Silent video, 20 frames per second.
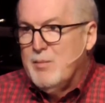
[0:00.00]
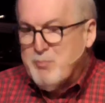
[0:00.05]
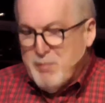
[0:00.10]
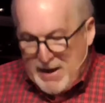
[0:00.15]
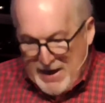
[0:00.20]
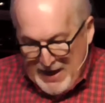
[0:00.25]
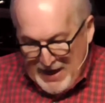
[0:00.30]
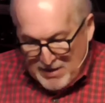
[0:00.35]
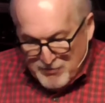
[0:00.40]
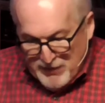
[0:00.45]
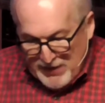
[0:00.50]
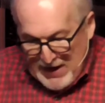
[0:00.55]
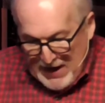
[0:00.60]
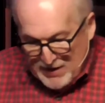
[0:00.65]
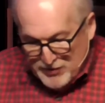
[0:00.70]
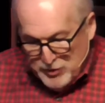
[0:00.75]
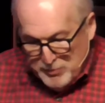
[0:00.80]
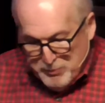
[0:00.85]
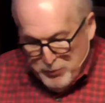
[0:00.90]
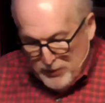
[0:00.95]
by having
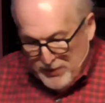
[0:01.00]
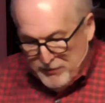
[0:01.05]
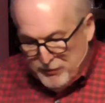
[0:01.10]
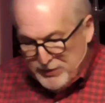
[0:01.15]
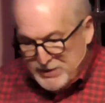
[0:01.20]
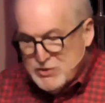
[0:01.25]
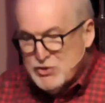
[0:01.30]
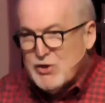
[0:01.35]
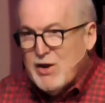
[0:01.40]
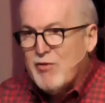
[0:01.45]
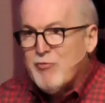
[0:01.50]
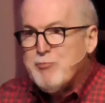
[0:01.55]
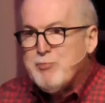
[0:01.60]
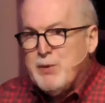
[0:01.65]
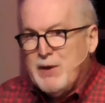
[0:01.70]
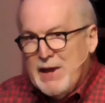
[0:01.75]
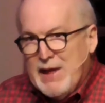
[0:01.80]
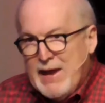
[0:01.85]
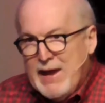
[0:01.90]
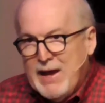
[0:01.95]
had the privilege of
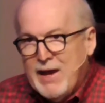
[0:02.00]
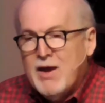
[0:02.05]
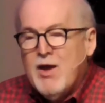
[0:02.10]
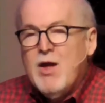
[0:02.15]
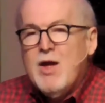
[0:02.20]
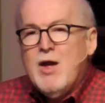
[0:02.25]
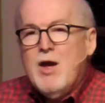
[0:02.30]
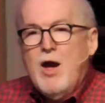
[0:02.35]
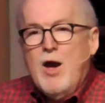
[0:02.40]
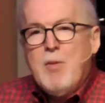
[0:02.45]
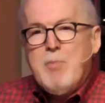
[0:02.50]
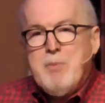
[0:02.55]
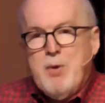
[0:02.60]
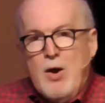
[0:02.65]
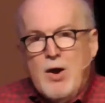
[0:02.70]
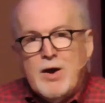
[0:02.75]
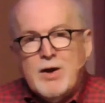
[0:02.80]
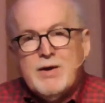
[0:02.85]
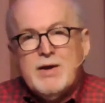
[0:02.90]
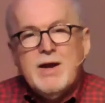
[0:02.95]
playing a
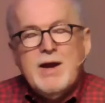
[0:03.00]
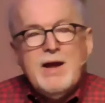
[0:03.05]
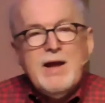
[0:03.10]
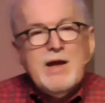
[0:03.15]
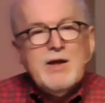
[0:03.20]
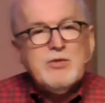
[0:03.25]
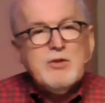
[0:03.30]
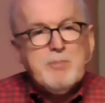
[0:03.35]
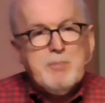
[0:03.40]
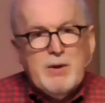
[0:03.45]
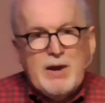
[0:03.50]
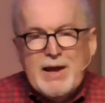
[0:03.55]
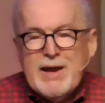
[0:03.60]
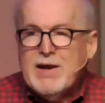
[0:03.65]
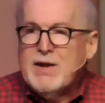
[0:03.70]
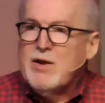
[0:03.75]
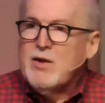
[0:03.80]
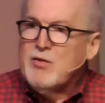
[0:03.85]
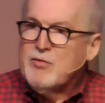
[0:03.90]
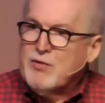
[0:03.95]
part in the
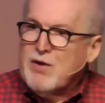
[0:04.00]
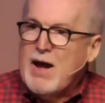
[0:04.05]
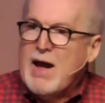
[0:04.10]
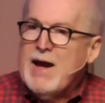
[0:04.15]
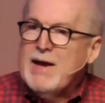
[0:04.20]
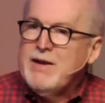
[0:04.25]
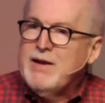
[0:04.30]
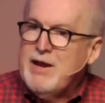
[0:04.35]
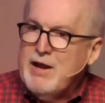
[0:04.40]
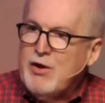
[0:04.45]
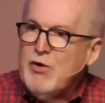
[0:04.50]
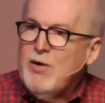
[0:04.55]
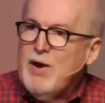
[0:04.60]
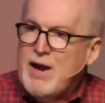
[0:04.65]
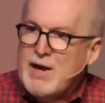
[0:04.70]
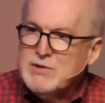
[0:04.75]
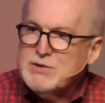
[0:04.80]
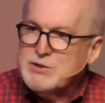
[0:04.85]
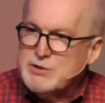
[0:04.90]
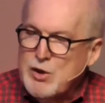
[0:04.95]
plan of God here at